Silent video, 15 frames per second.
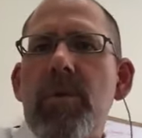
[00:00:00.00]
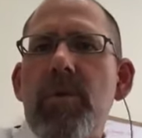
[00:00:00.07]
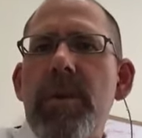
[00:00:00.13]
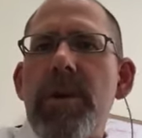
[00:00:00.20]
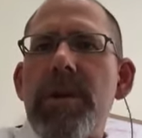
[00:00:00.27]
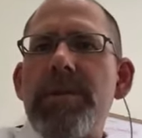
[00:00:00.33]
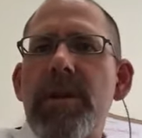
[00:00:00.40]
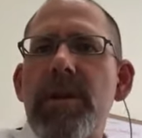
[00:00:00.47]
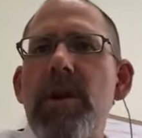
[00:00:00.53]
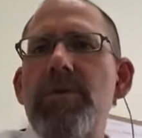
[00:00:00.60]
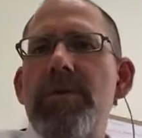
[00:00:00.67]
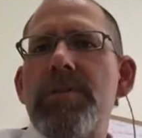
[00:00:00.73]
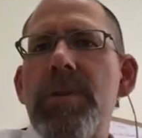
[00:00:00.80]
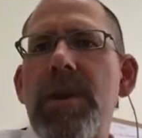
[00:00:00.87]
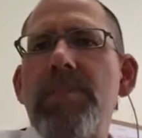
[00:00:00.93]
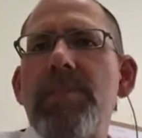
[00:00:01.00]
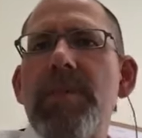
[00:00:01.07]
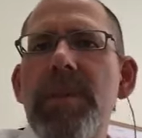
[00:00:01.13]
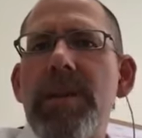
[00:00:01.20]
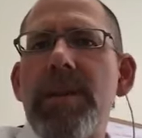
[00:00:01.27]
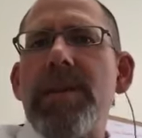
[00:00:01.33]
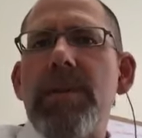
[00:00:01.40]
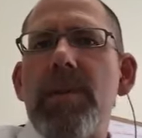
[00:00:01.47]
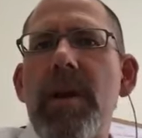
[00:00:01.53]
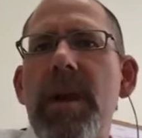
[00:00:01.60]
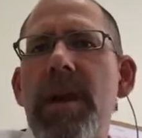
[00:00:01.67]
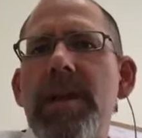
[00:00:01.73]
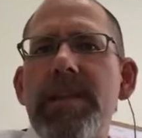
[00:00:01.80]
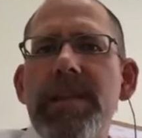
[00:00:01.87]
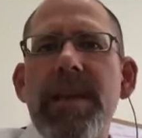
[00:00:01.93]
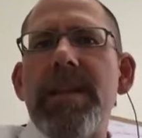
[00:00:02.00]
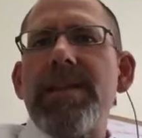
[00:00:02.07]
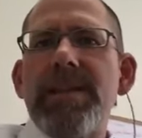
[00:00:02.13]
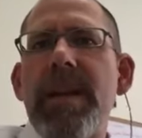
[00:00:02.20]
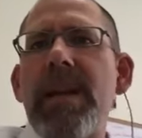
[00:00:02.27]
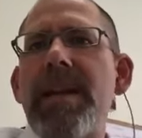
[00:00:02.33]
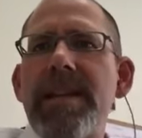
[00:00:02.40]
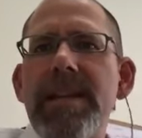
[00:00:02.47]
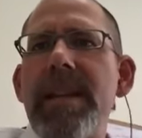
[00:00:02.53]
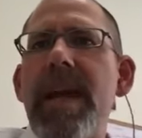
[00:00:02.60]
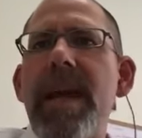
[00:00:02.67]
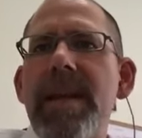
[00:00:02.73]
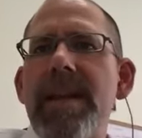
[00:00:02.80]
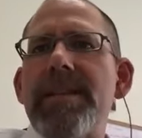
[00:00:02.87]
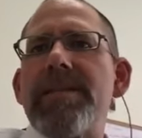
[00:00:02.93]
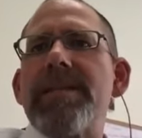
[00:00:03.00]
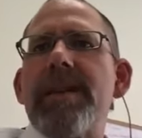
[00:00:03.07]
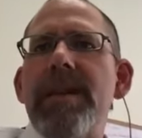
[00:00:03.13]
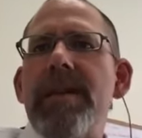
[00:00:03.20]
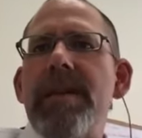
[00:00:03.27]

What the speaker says: whereas a coach might be, hey, the next 90 days,